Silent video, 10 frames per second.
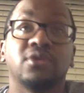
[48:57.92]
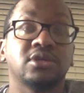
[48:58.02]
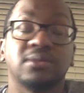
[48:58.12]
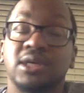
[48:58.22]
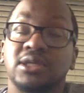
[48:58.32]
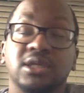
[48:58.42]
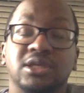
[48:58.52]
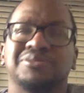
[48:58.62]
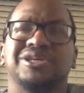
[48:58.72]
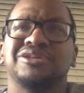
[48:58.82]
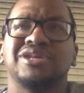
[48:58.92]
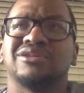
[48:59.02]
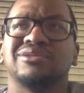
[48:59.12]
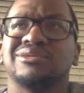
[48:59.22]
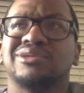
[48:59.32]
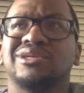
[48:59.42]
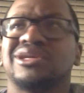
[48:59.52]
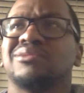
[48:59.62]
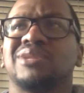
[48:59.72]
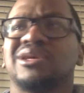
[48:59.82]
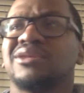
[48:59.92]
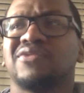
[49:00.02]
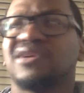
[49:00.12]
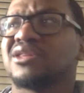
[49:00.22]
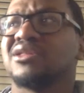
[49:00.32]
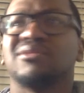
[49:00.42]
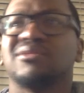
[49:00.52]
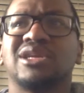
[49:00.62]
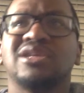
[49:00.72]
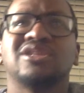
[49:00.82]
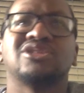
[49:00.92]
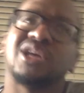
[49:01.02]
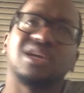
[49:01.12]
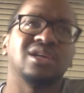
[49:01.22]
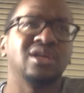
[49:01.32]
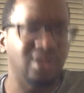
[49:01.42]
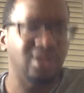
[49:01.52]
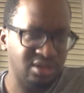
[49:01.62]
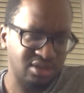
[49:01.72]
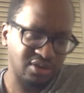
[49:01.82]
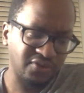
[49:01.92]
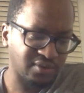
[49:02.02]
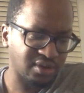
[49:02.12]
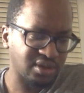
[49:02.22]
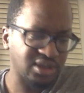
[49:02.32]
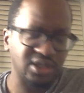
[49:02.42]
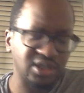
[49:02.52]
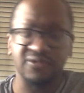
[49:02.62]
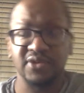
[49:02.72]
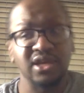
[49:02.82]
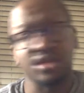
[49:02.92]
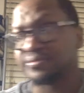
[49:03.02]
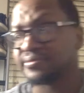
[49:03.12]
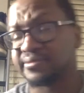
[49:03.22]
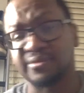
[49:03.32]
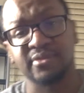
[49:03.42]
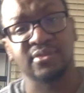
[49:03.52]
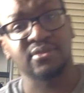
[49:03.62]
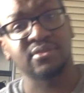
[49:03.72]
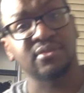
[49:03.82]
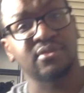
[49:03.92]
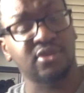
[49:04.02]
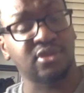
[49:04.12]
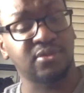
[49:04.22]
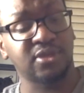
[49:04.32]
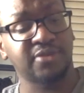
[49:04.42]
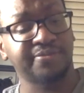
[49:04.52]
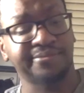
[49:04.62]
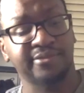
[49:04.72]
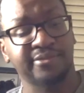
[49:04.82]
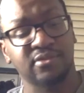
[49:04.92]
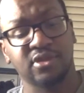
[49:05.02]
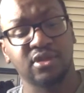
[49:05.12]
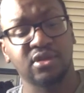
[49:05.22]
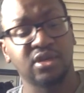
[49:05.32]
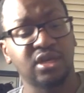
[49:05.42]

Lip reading: it. Somebody says, "Oh man, you're not gonna do it. You're not gonna make it." Fuck them. They didn't try it. Go for it. Shit, fuck it. You know what I mean? You're gonna